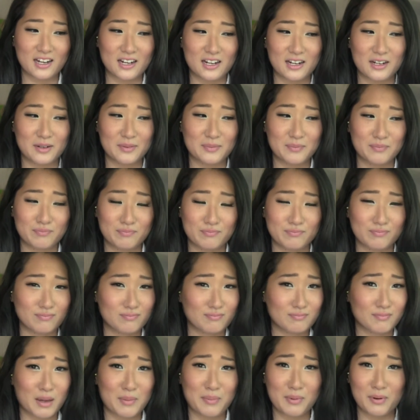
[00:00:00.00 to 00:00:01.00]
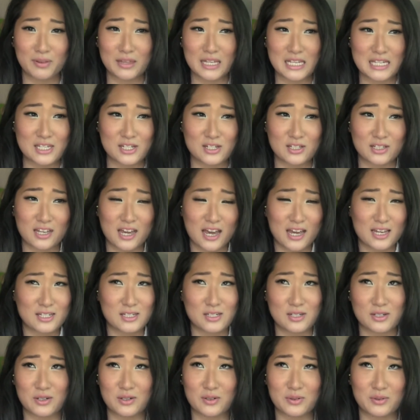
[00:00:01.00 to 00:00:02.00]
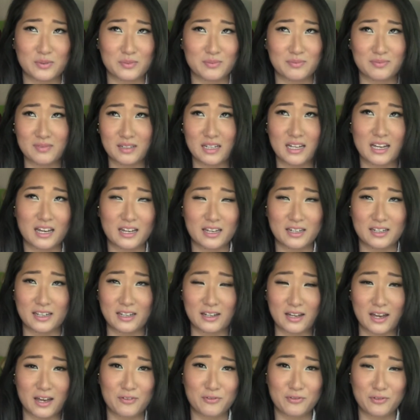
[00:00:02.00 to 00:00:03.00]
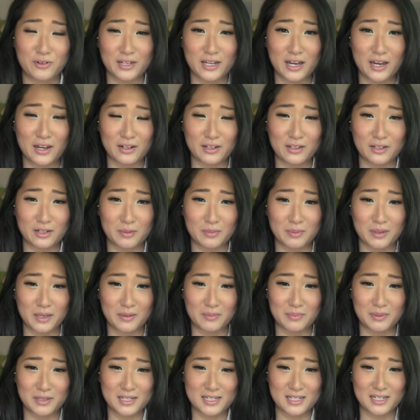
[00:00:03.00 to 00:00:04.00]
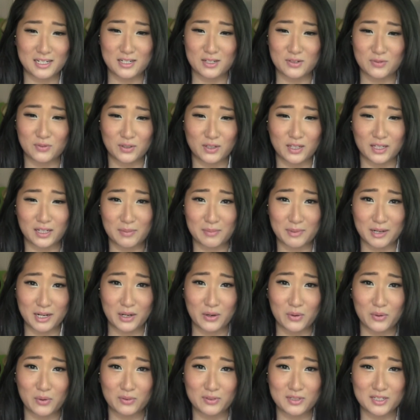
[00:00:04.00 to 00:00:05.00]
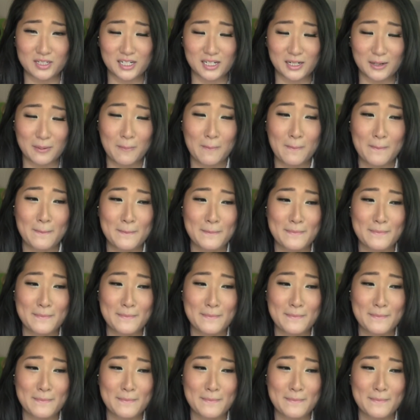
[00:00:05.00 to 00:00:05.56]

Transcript: Um, my birthday's in July, so I, I freak out a little bit because I just feel like I'm getting older.